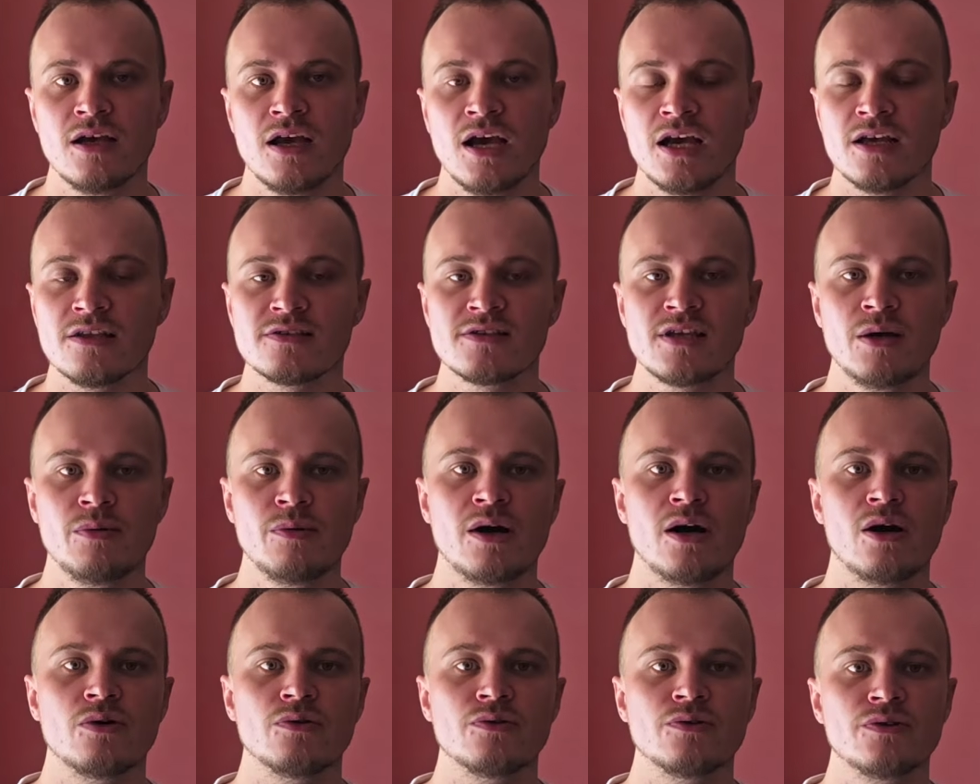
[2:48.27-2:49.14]
And
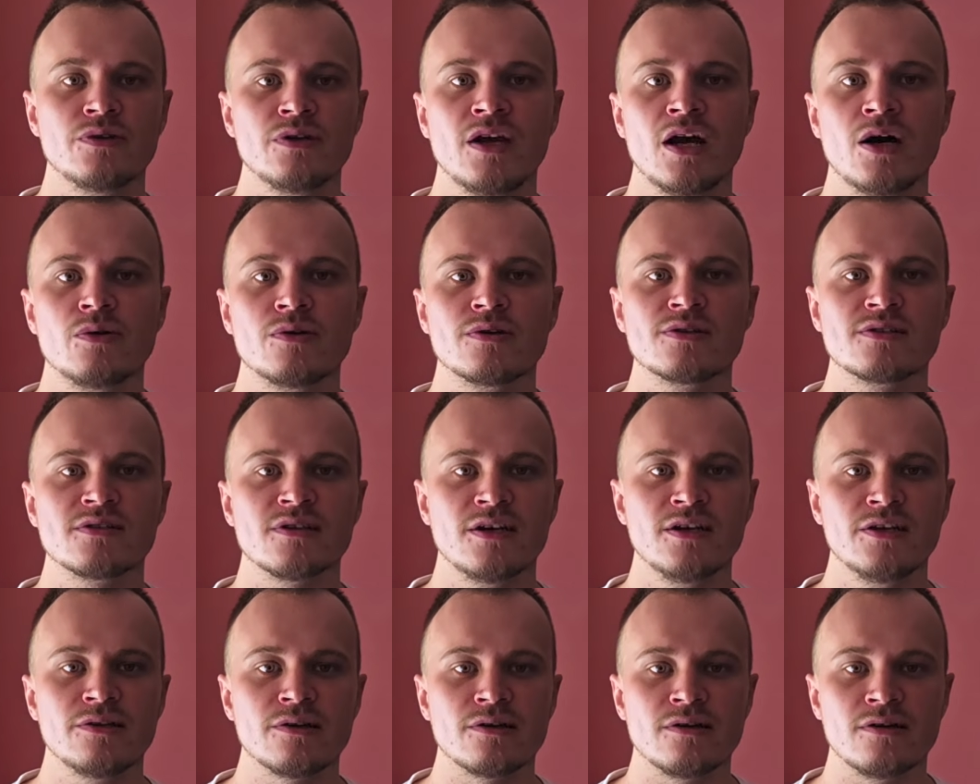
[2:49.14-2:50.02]
somehow 3 hours
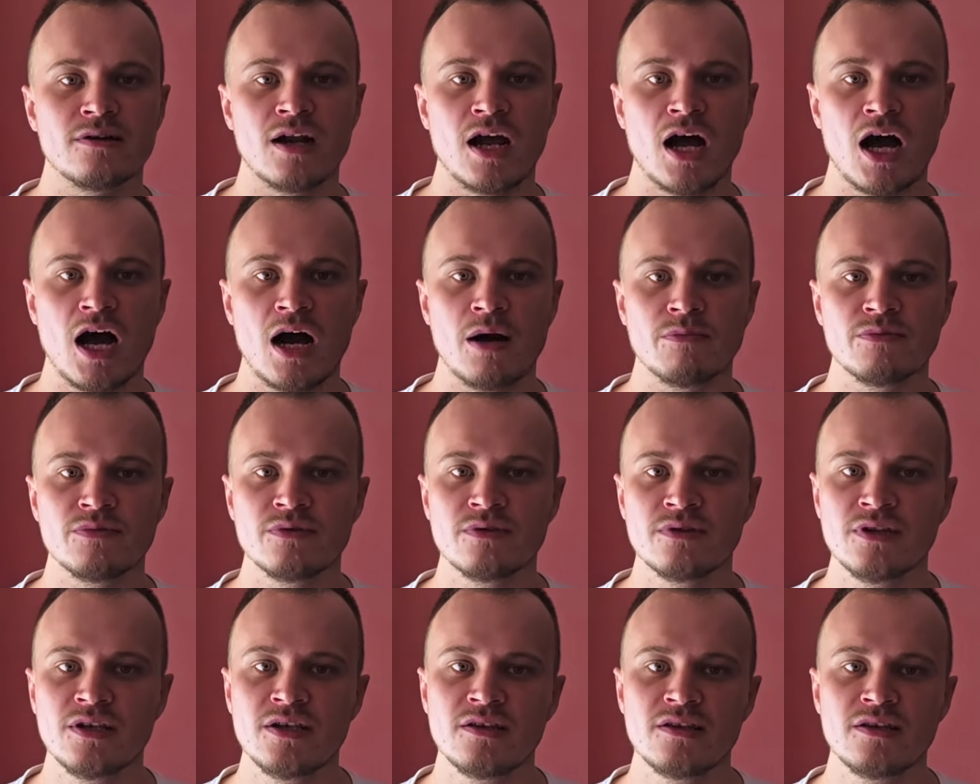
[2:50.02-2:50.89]
later, I'm
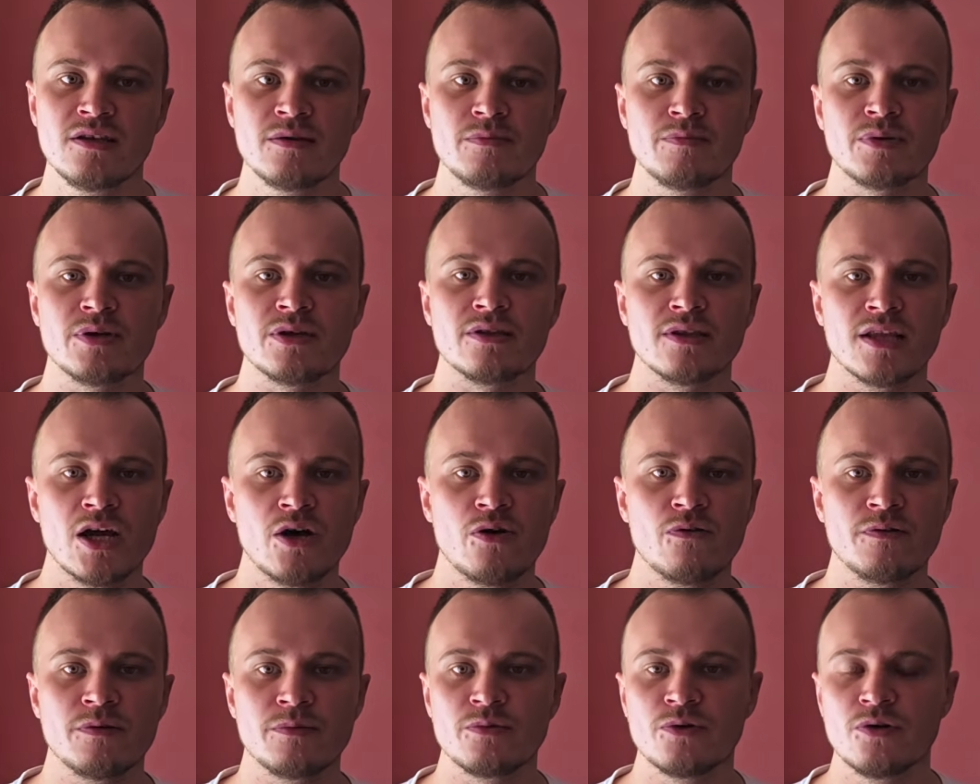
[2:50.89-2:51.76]
knee-deep in
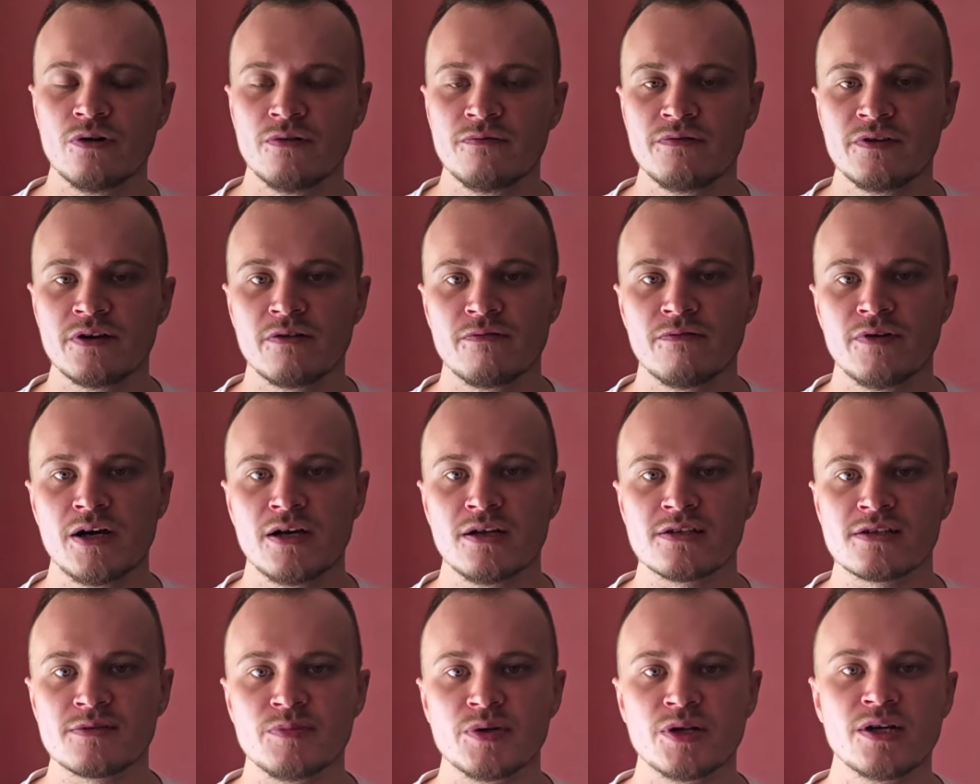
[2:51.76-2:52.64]
NeoVim config
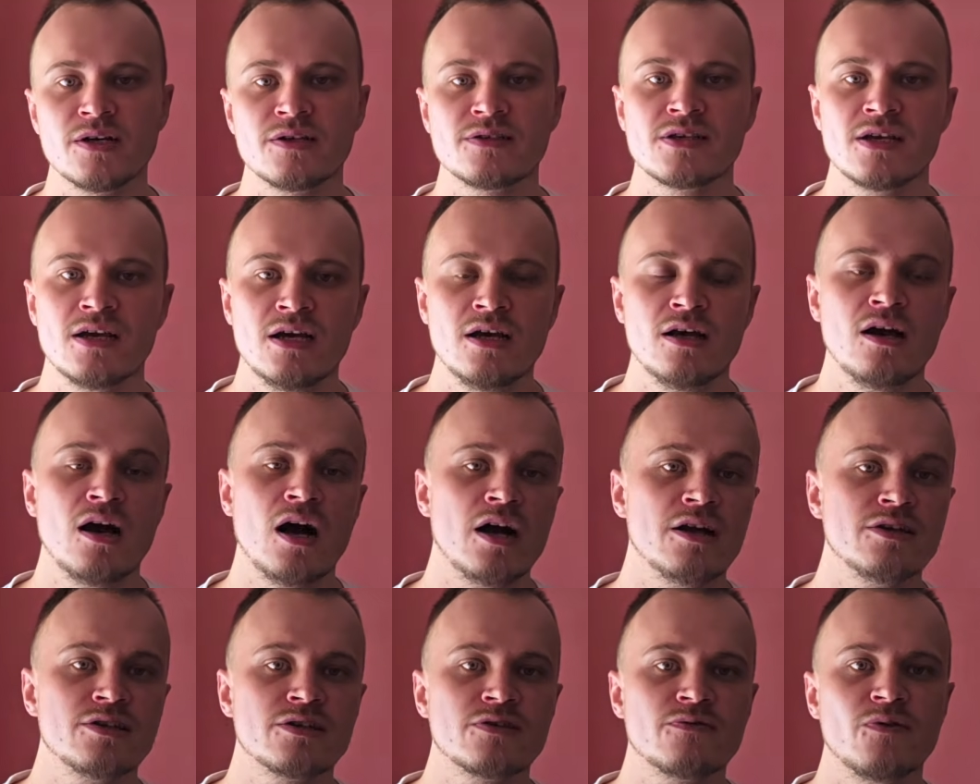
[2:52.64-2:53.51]
files because
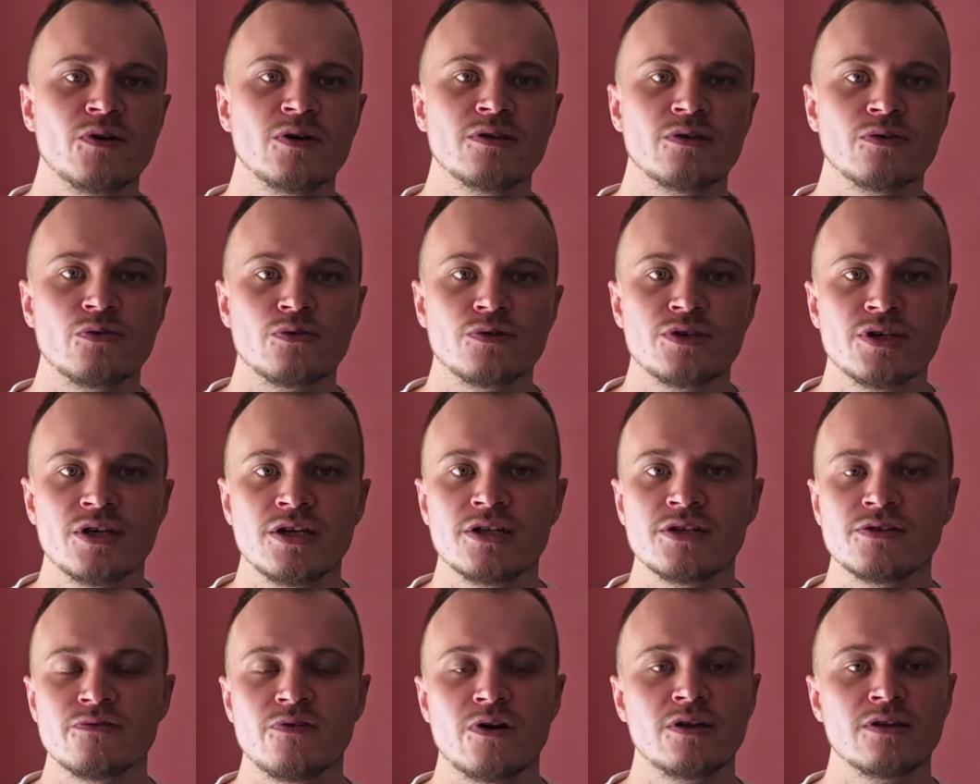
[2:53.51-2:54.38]
I just wanted to
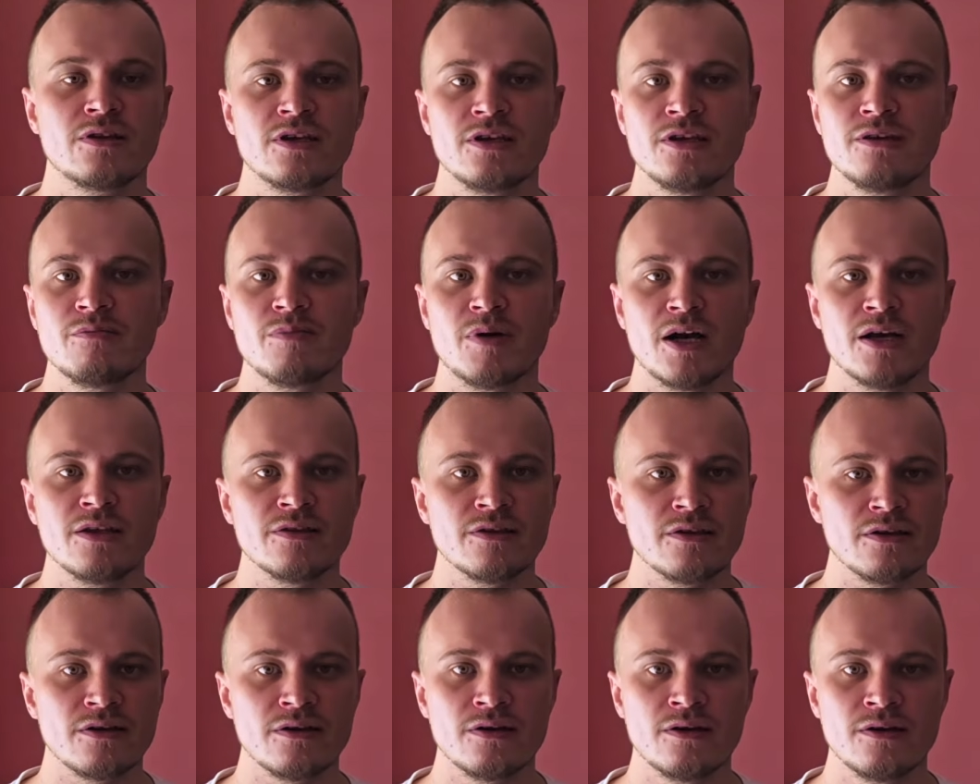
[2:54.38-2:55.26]
change one key
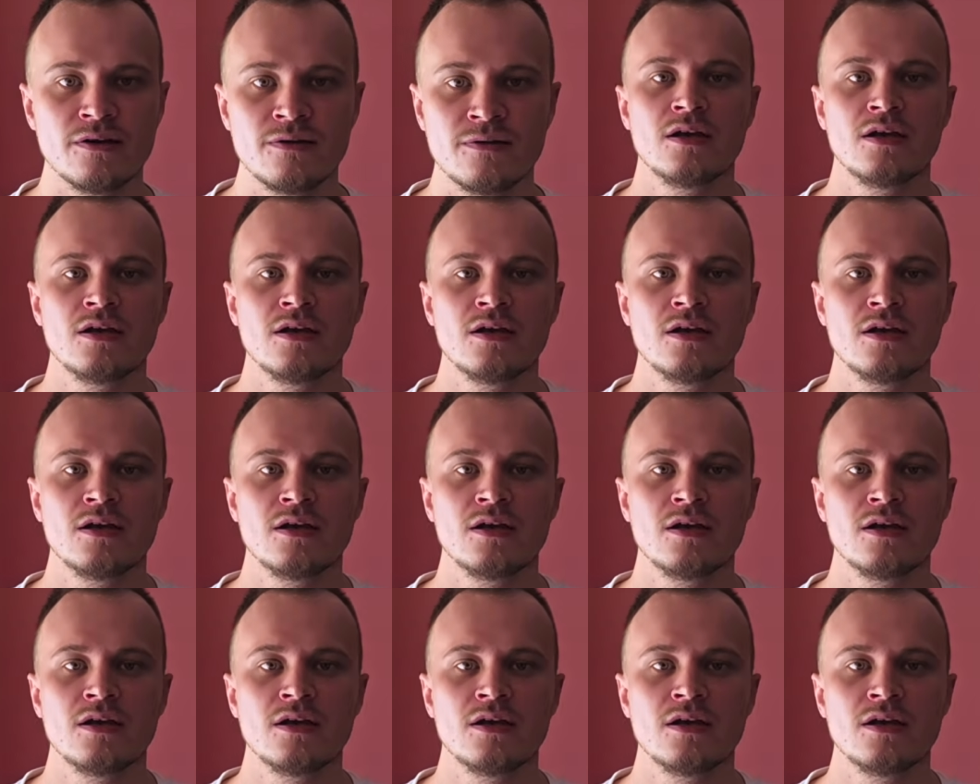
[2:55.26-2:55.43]
binding.